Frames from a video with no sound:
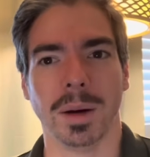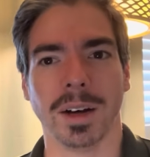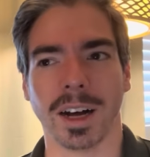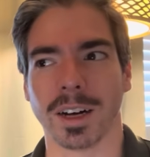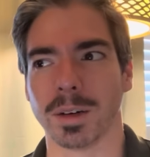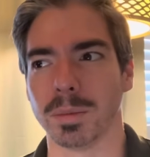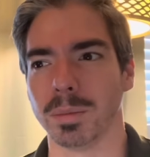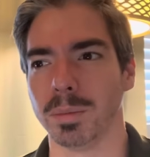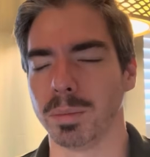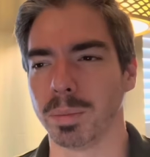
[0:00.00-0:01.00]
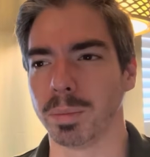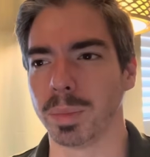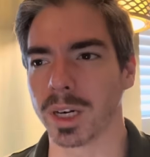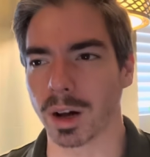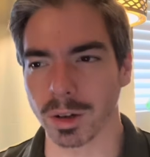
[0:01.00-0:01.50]

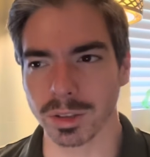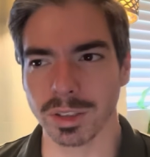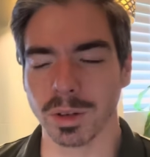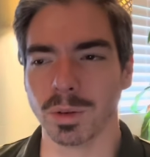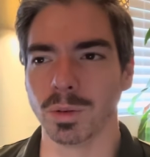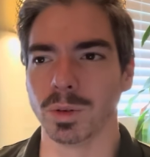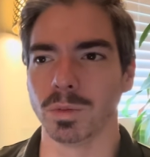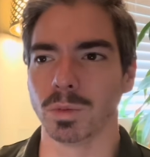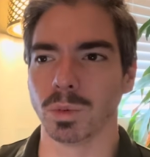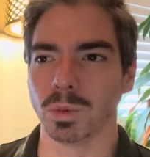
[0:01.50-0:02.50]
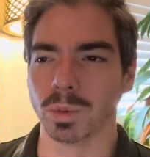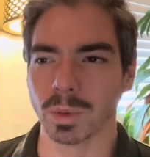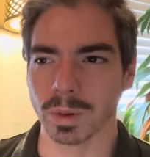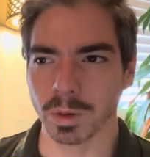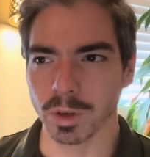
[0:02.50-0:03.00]
but also
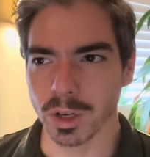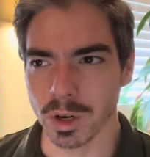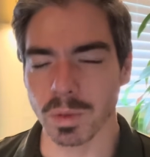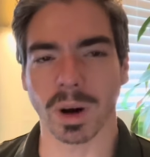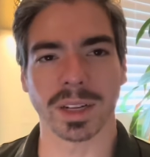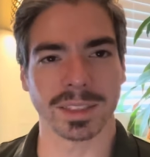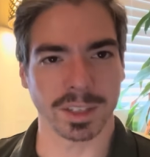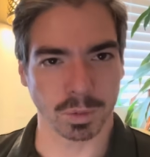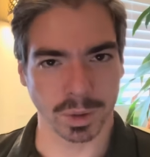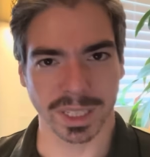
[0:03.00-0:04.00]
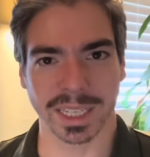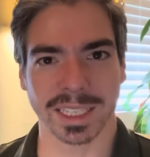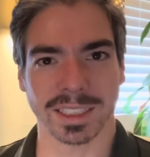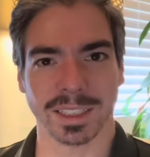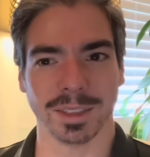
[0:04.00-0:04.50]
nuanced and
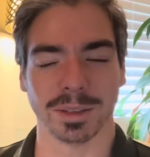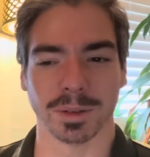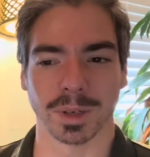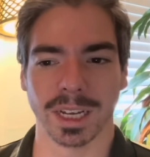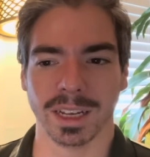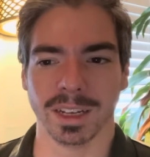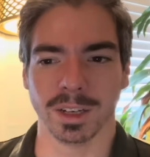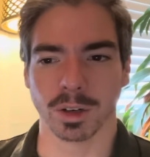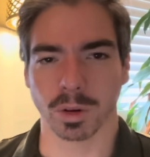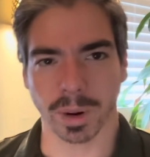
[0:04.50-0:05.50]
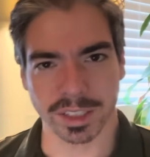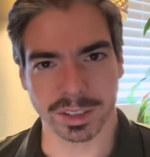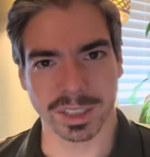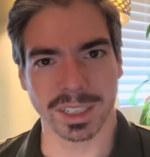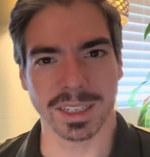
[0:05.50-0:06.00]
willing to
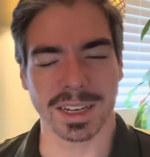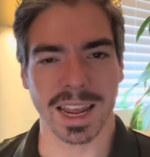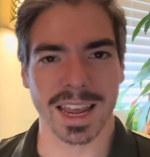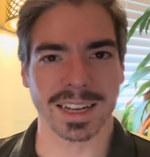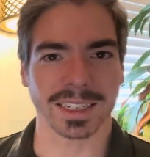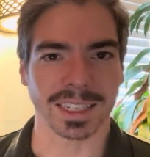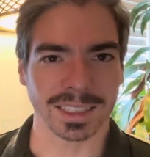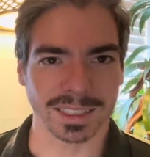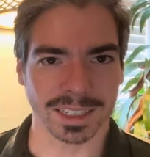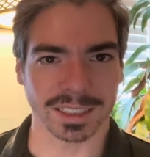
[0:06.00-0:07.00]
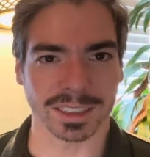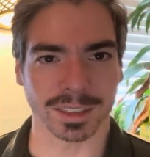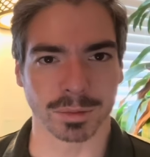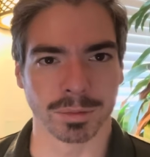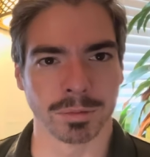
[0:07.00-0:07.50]
question and
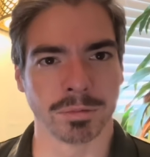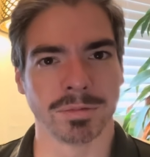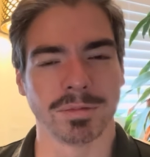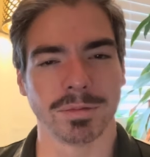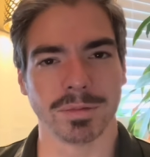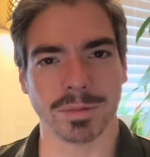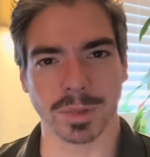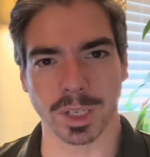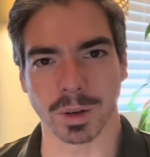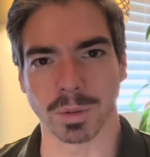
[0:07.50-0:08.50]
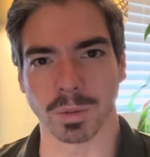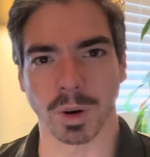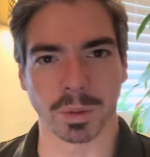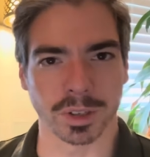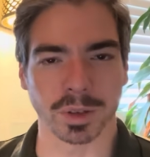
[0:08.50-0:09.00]
consider,
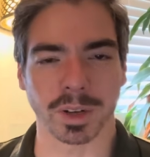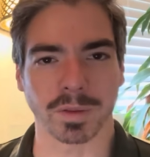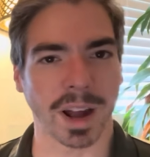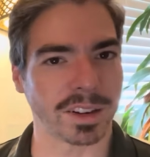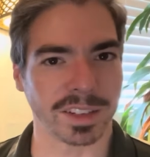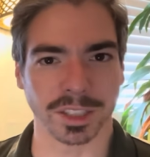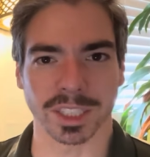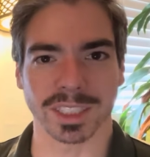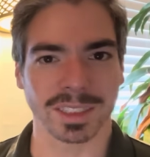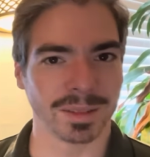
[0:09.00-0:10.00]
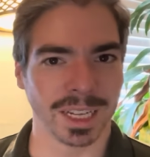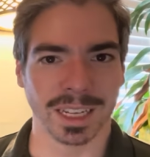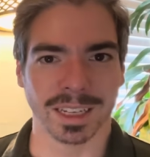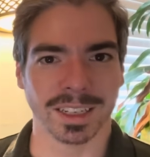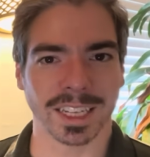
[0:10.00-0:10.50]
what we're doing rather than just
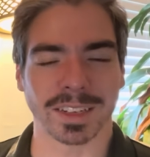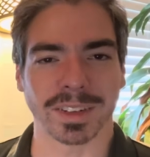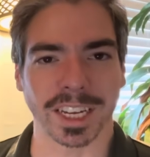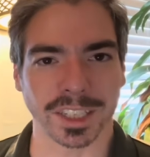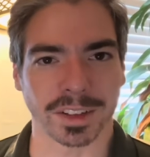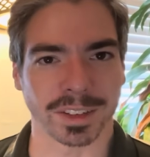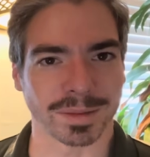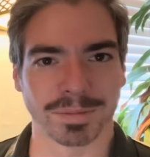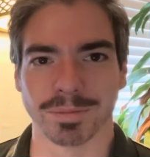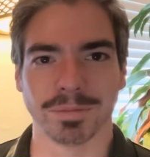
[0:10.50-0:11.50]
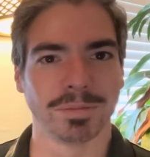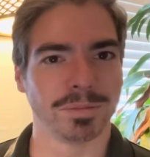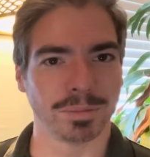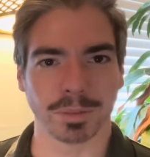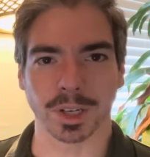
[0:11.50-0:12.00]
giving each other
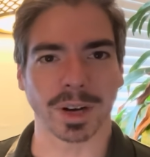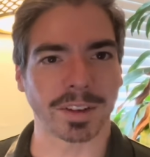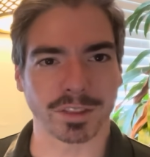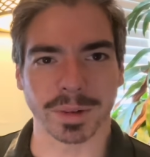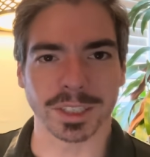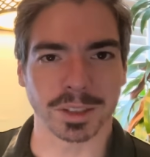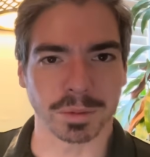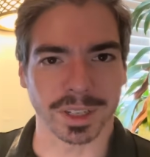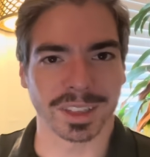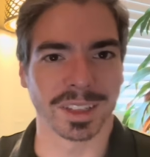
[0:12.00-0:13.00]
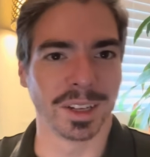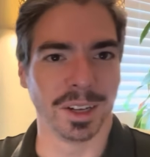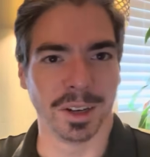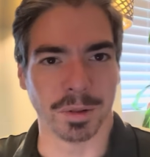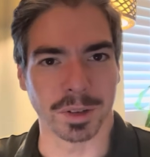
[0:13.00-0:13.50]
pure affirmation with
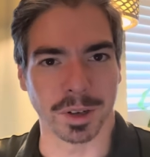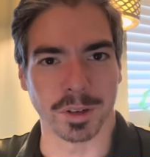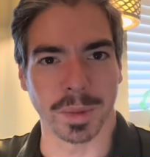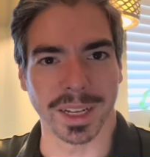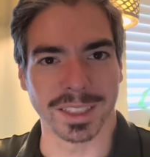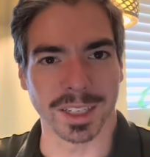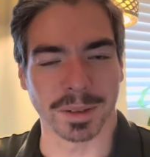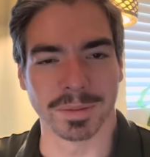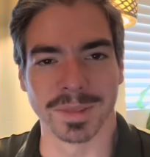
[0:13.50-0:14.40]
no debate. So